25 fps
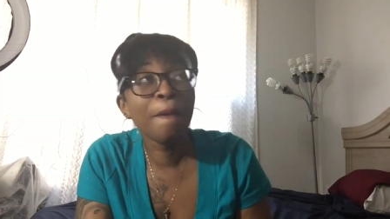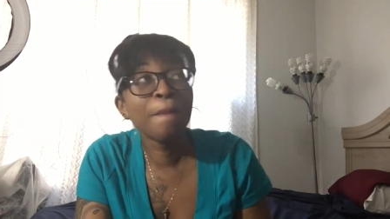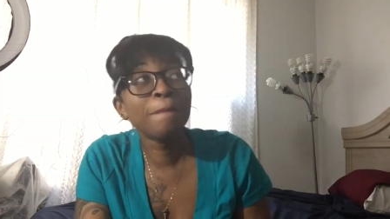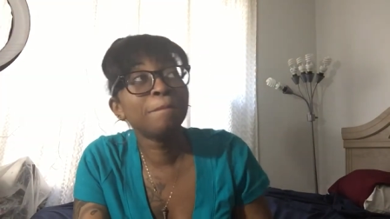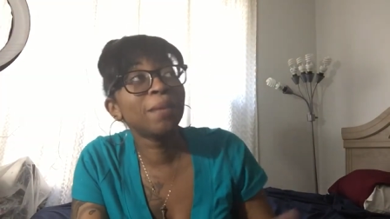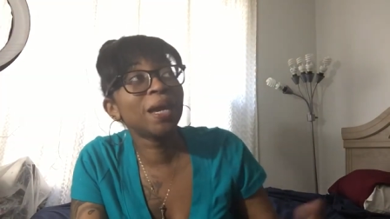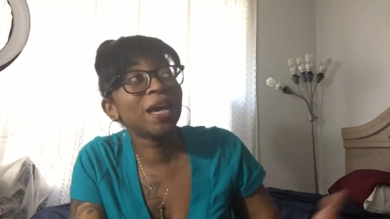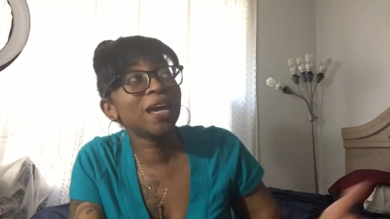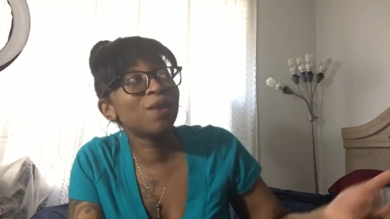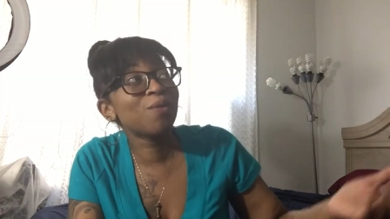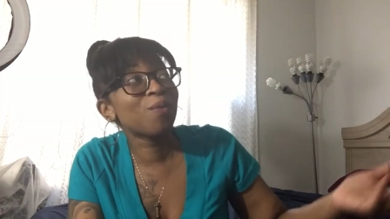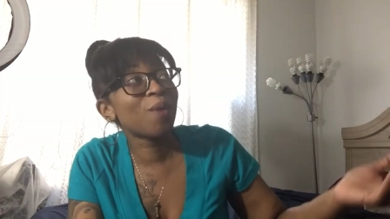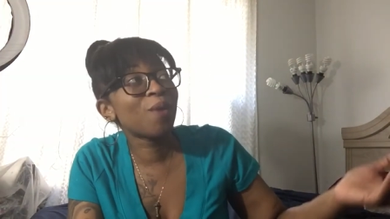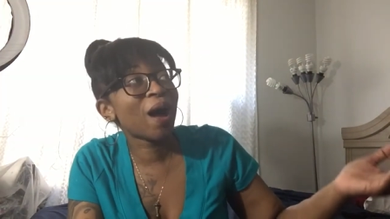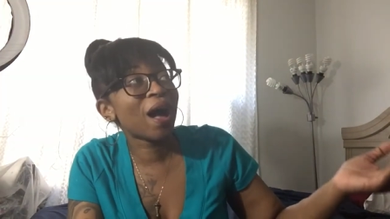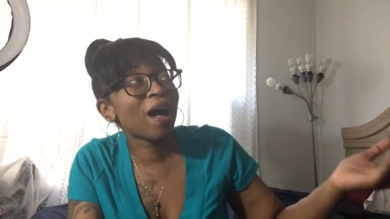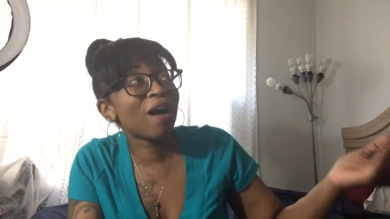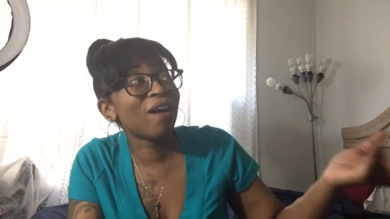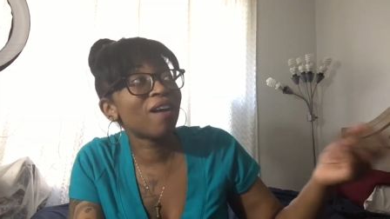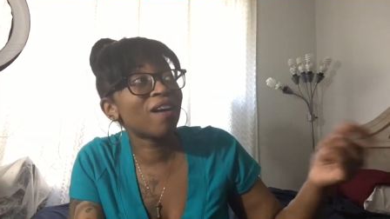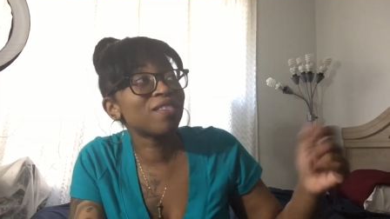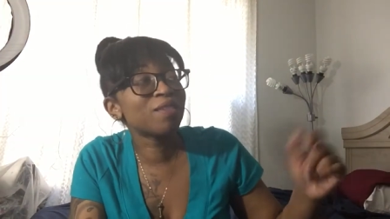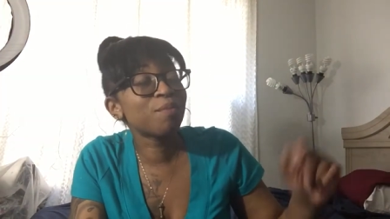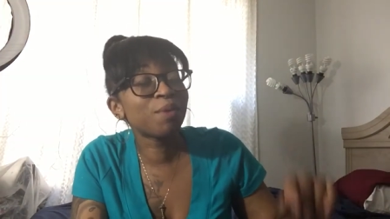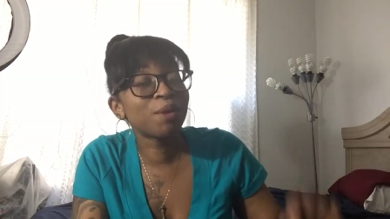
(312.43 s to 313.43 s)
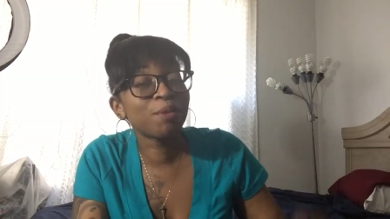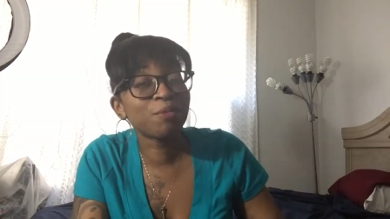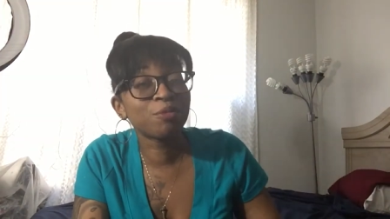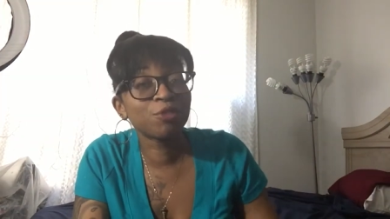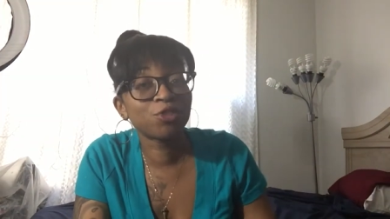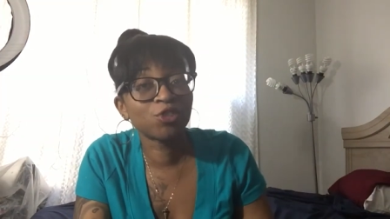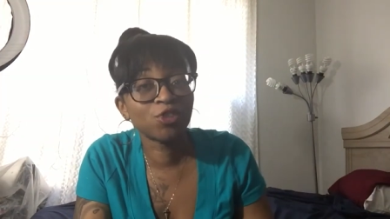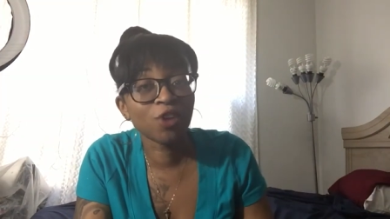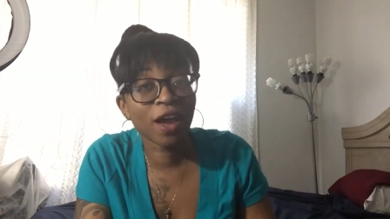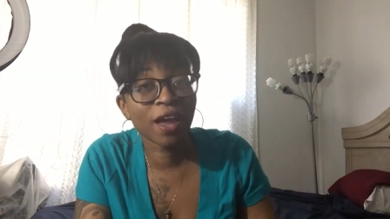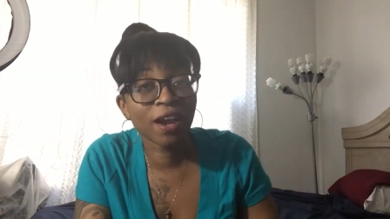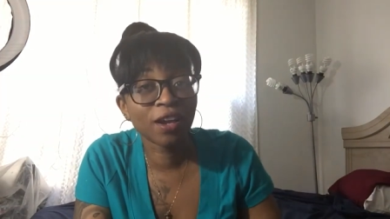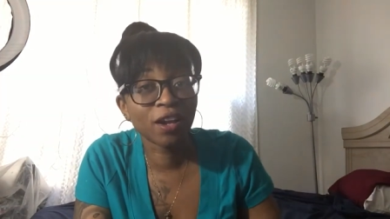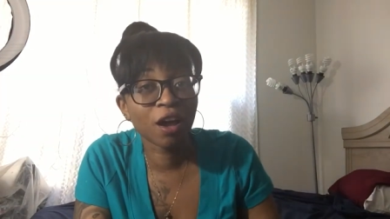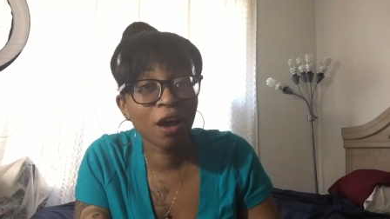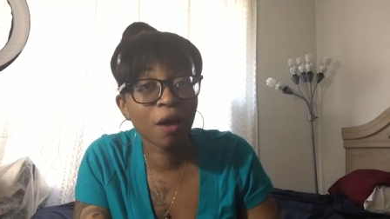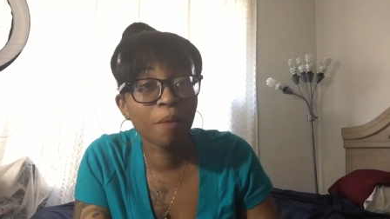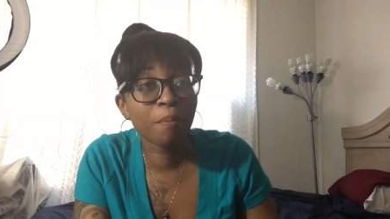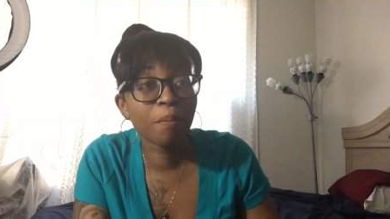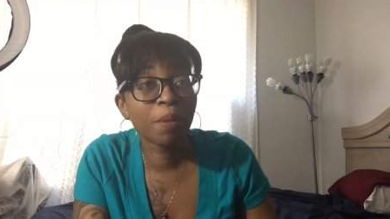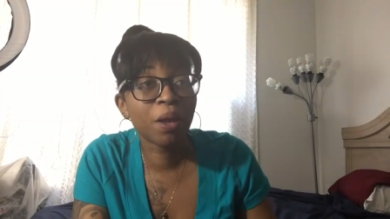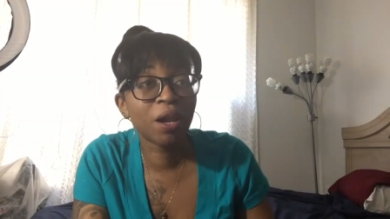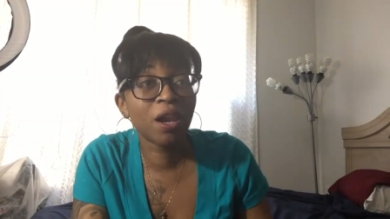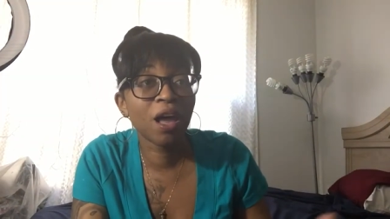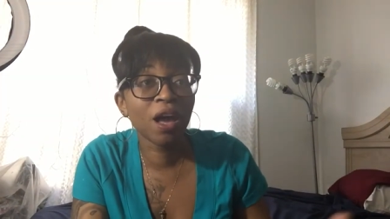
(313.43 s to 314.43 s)
Meanwhile, other people's trying to
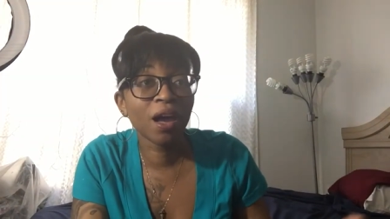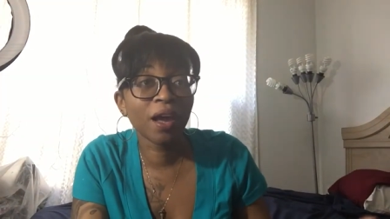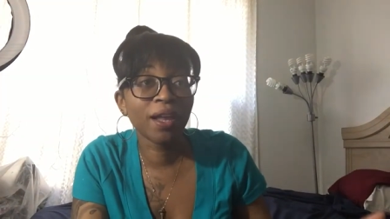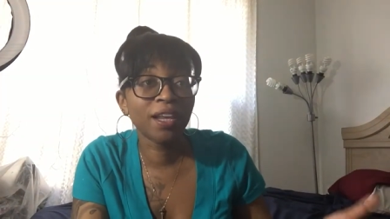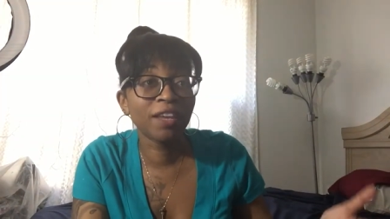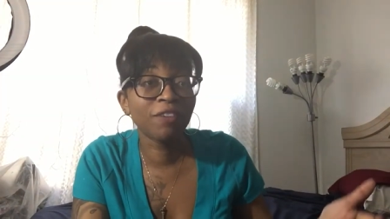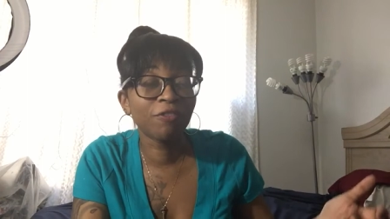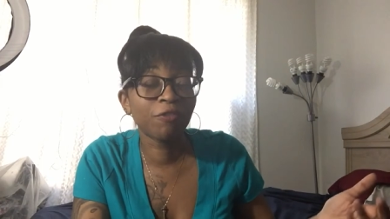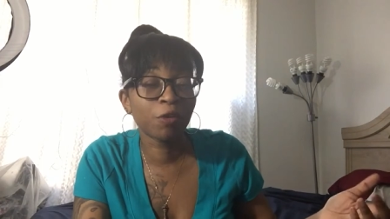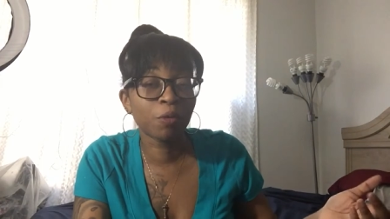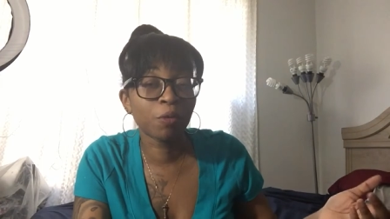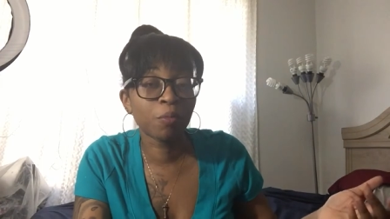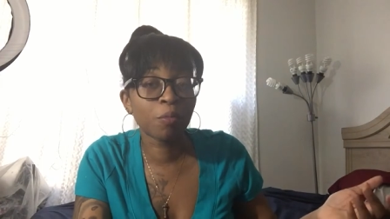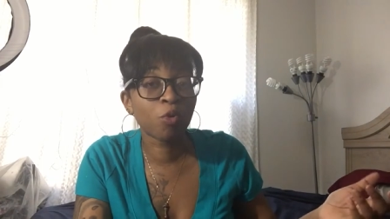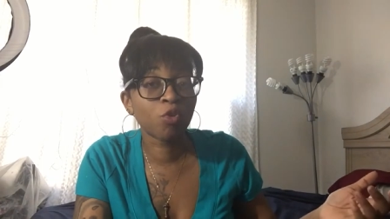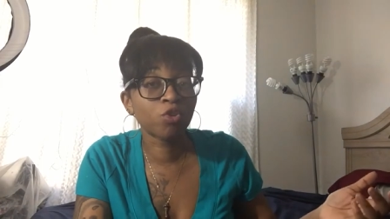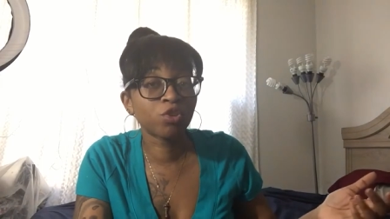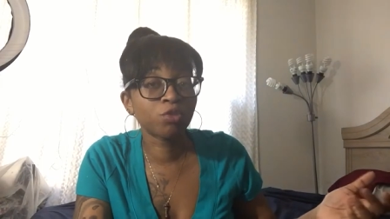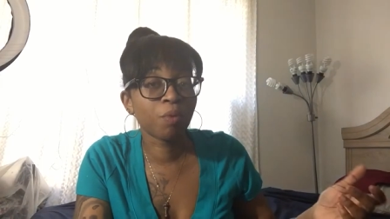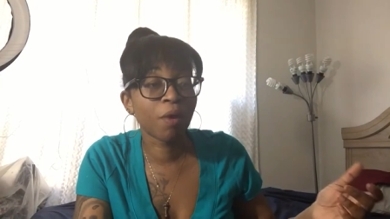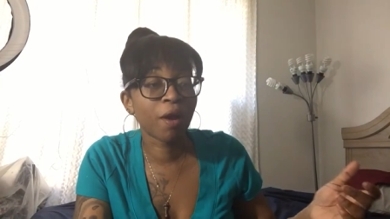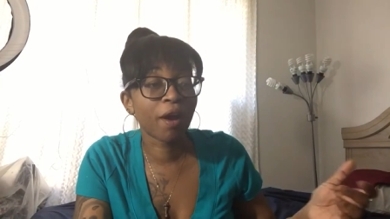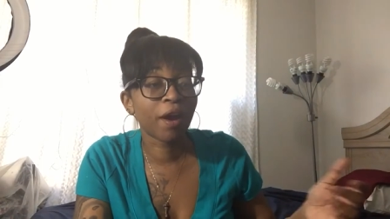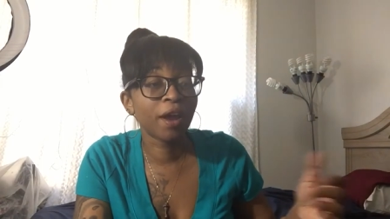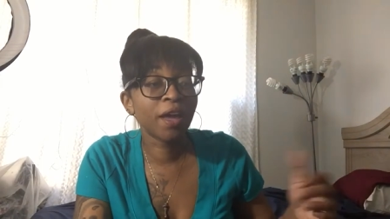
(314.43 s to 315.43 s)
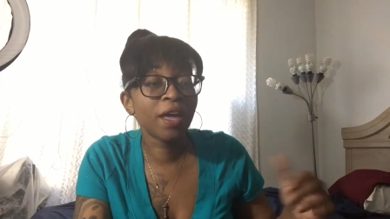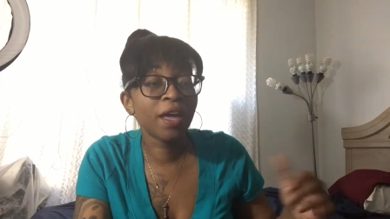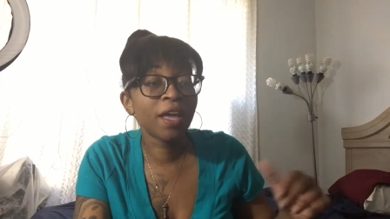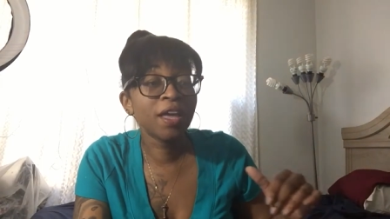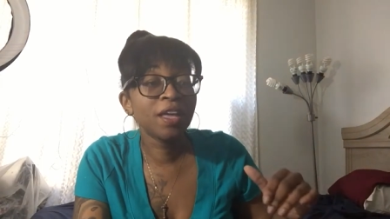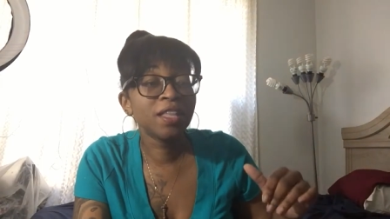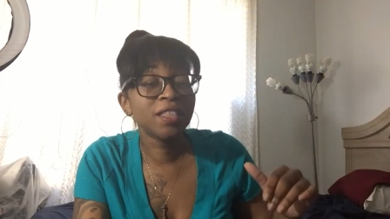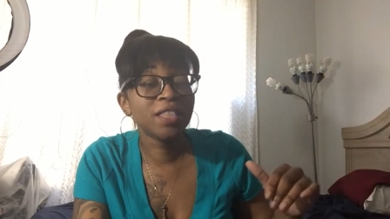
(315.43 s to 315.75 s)
come, but luckily for the most part,